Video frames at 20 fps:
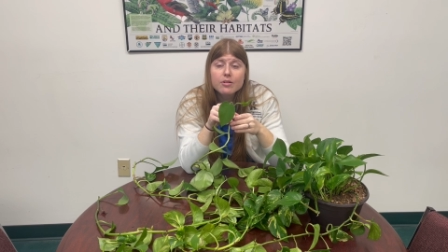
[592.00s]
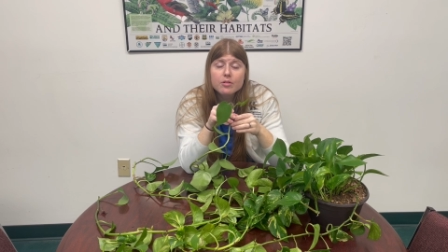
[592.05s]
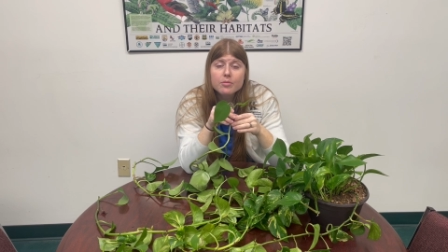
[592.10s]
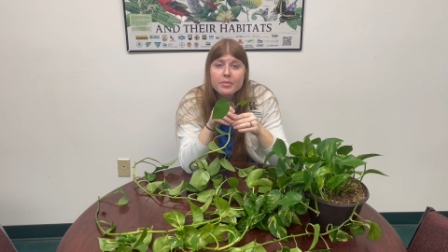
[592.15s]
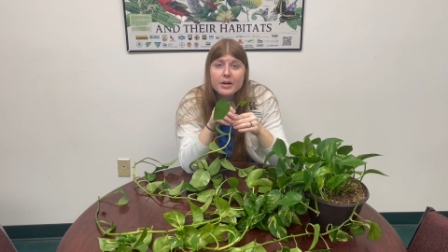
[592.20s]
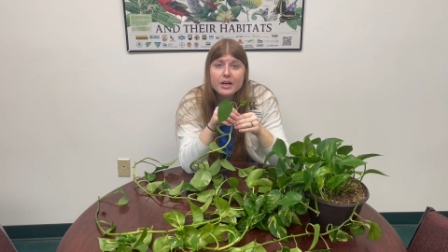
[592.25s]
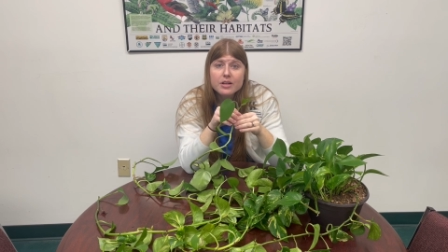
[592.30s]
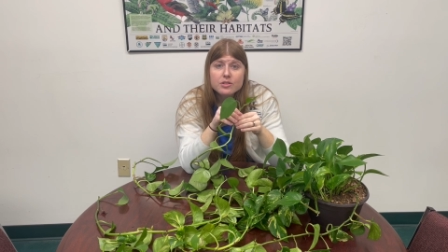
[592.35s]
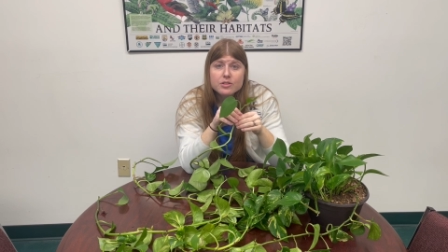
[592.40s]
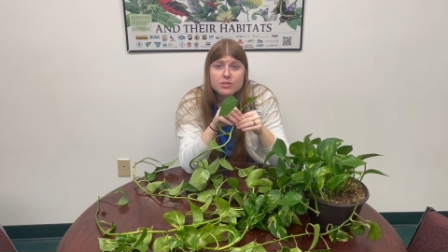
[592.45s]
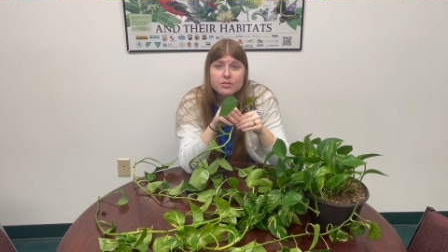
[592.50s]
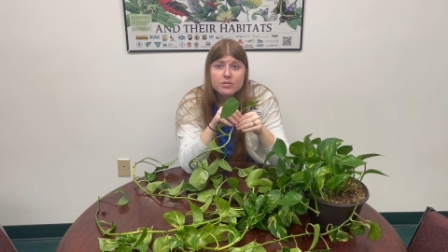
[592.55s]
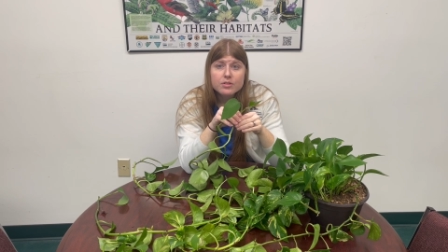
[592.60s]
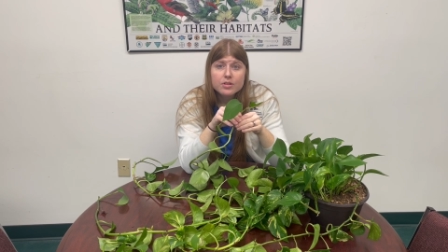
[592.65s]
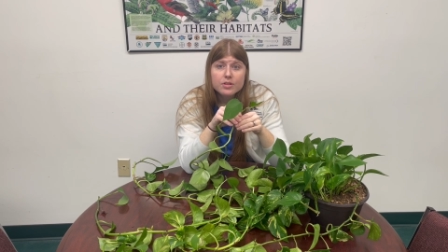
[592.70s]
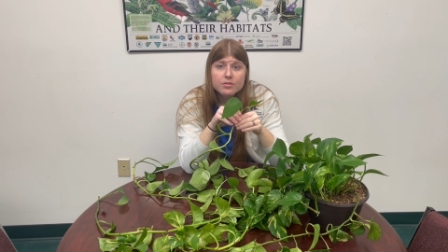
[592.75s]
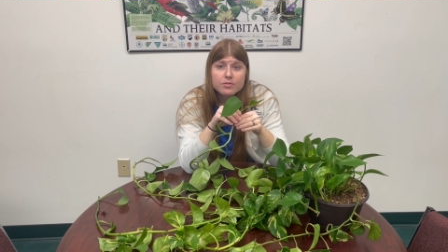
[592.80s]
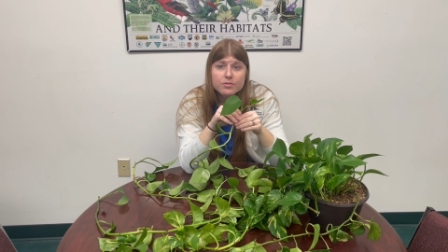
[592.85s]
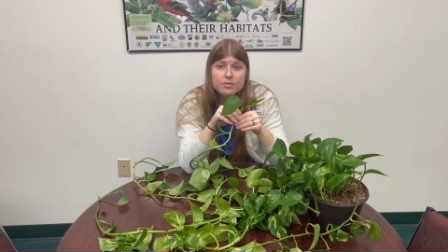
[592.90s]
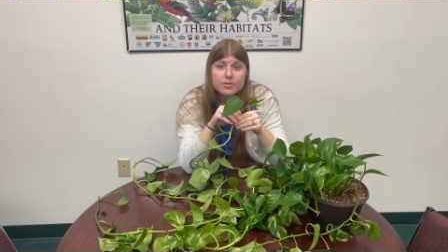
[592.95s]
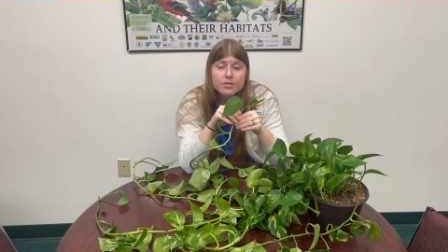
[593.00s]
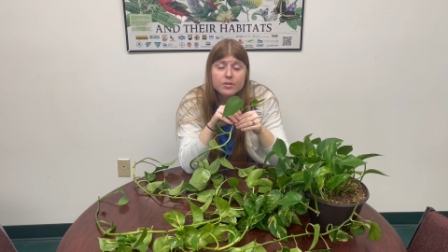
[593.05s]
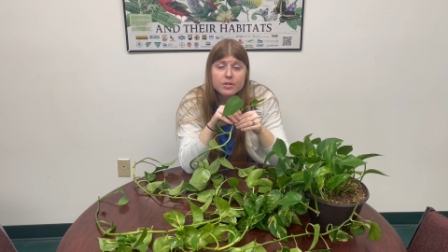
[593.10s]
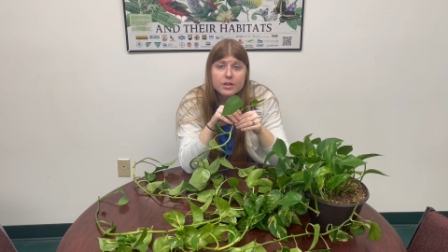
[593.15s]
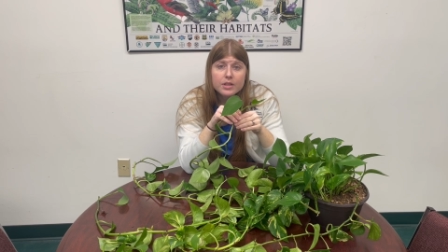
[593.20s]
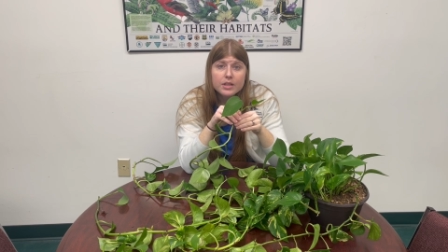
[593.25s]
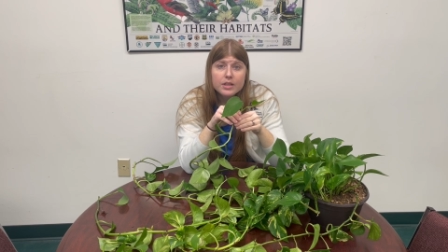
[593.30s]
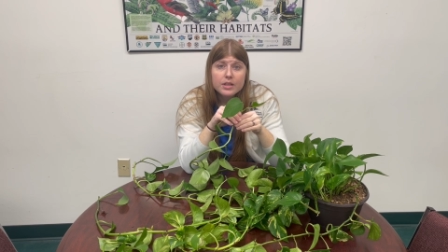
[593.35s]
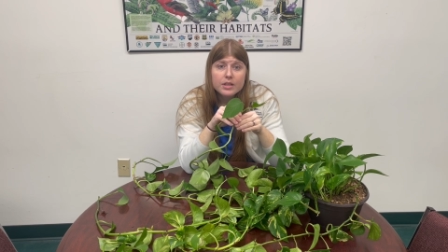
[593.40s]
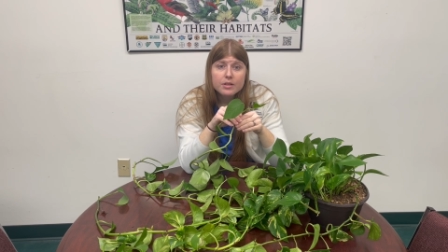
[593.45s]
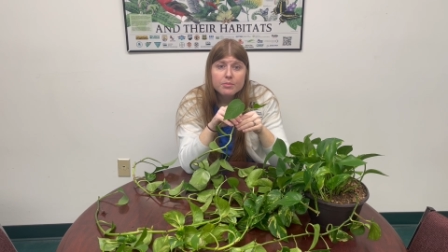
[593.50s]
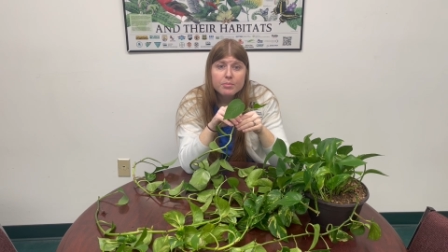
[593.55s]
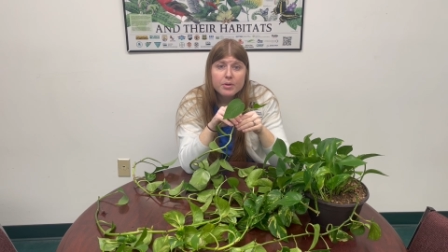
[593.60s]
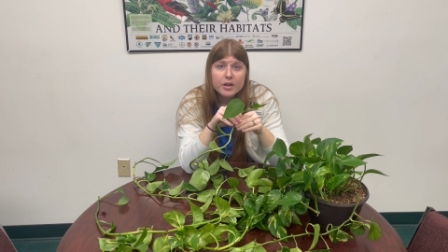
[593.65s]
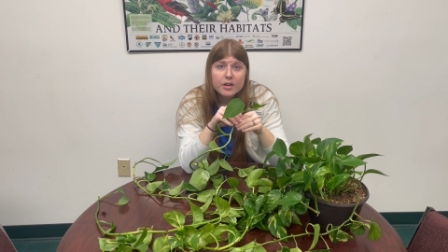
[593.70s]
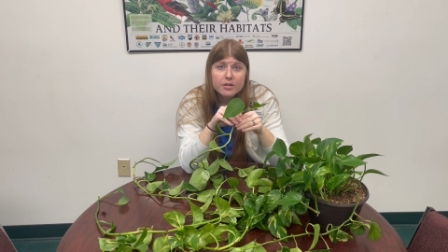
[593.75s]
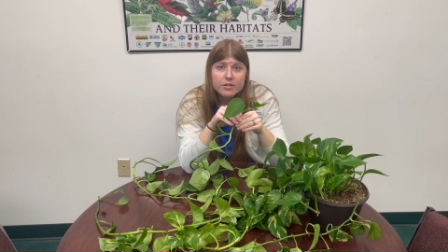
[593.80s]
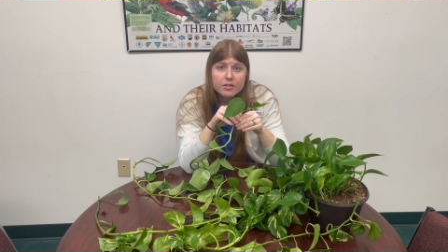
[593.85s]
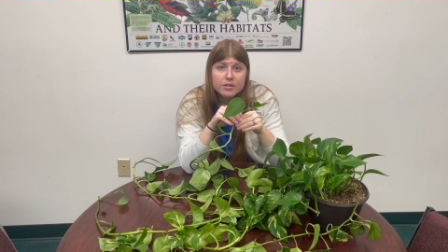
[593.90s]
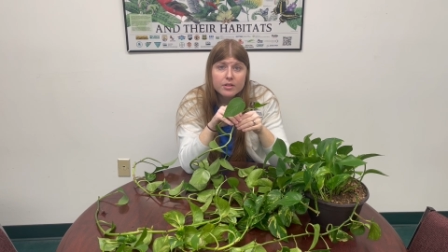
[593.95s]
about do it for the
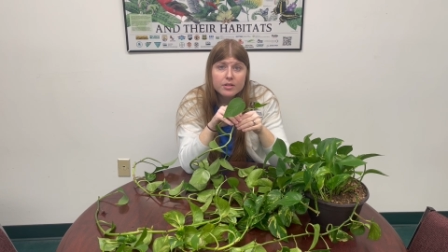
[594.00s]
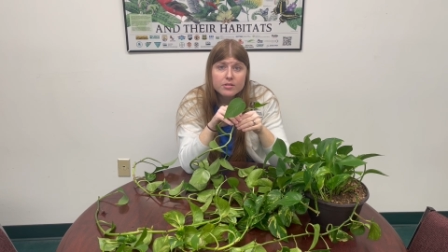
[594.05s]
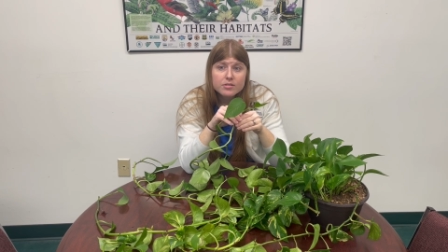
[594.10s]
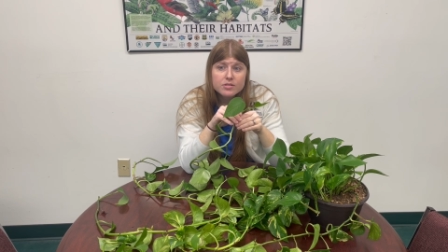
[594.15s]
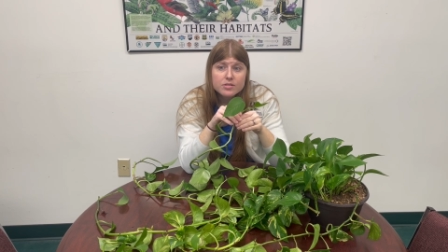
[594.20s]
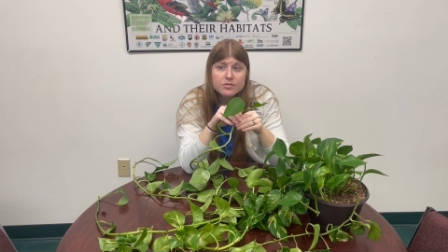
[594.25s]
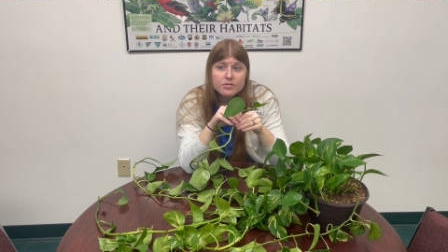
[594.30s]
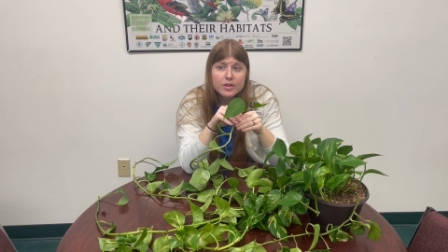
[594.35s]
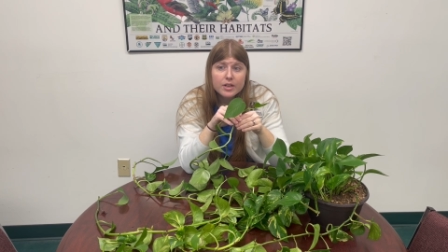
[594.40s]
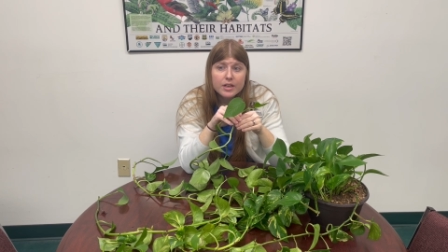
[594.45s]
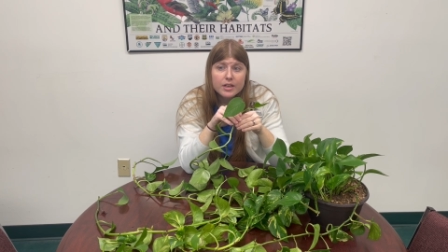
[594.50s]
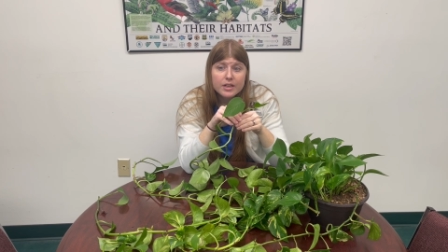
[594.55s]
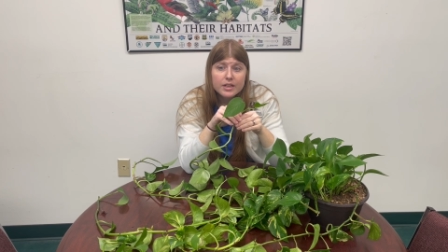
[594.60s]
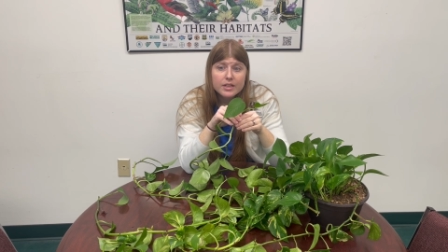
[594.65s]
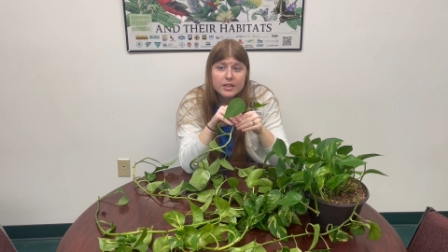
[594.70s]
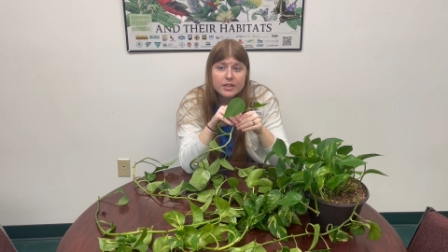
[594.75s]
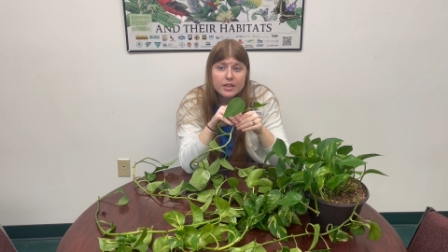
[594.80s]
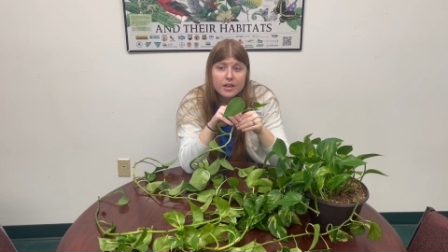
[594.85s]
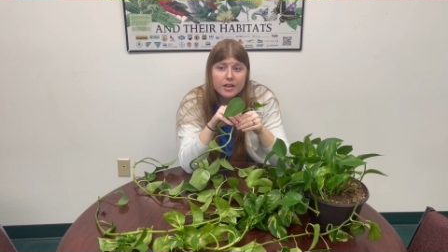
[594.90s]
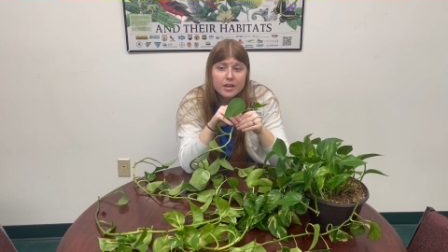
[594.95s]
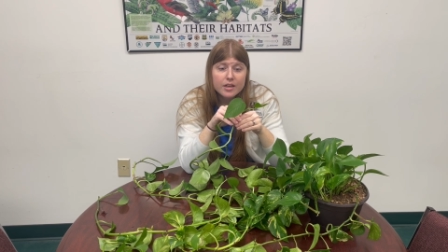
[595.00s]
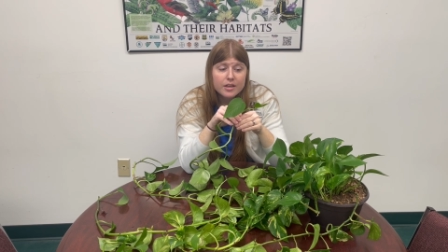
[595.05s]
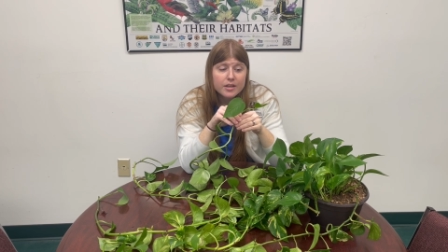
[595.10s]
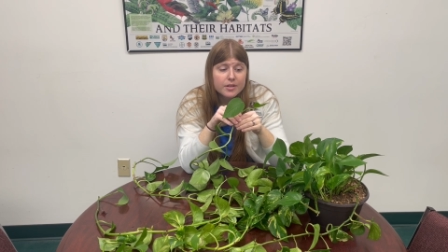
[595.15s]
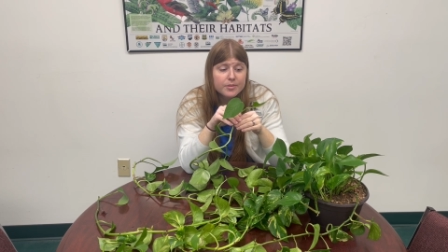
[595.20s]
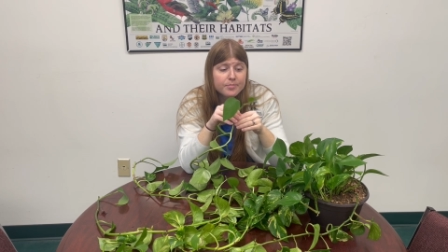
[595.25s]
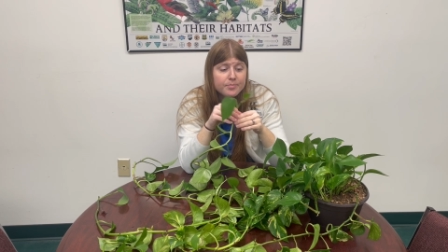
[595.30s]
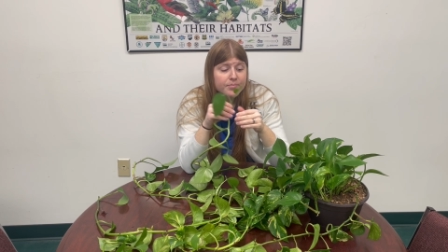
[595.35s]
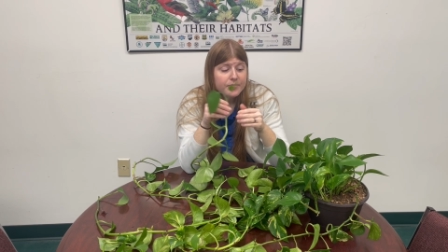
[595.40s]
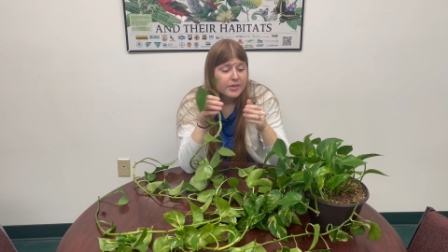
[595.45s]
pothos vine.